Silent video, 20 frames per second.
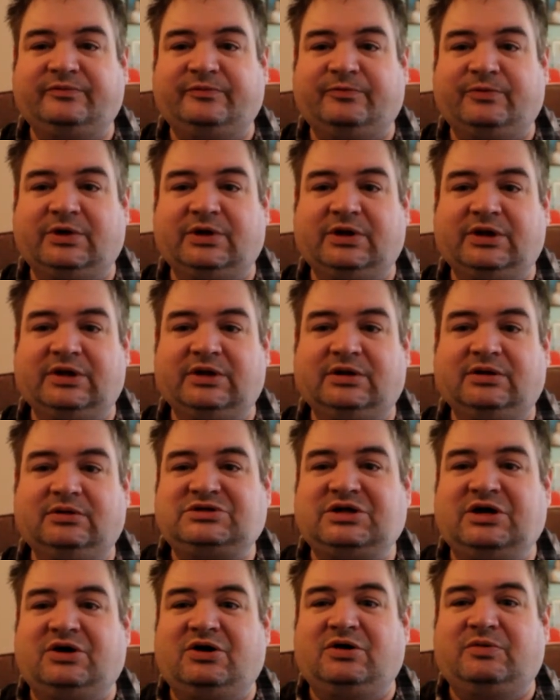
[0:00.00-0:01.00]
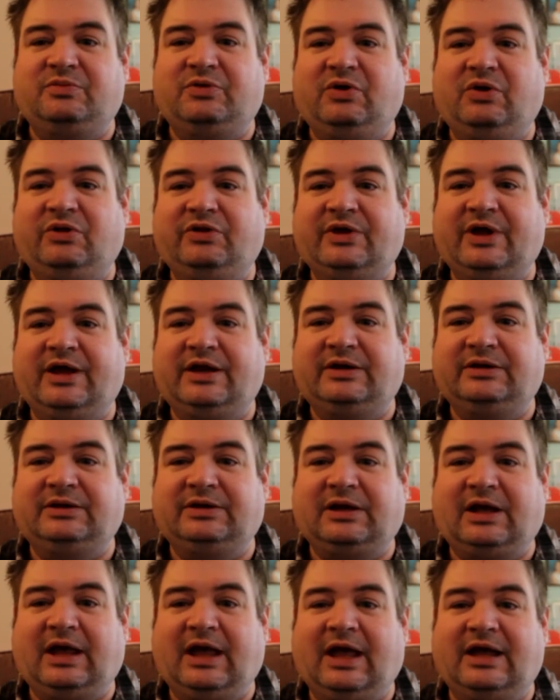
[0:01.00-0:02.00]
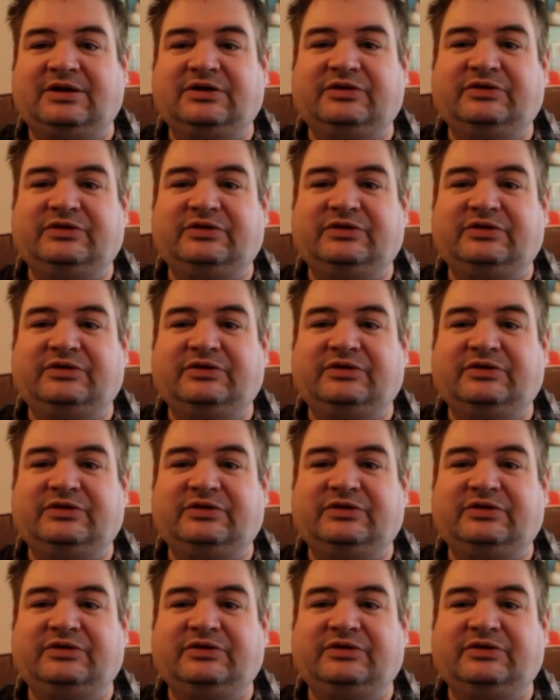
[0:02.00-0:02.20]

really terrible that I had